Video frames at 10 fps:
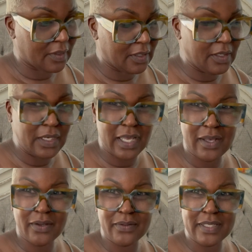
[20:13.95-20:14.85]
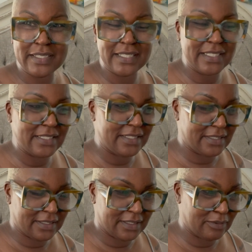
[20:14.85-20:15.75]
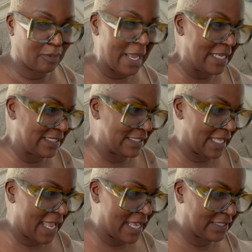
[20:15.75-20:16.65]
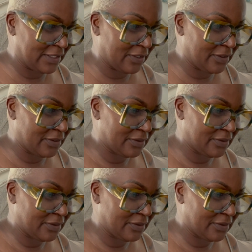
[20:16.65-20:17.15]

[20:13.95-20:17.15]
you know, this is, why is this a hassle?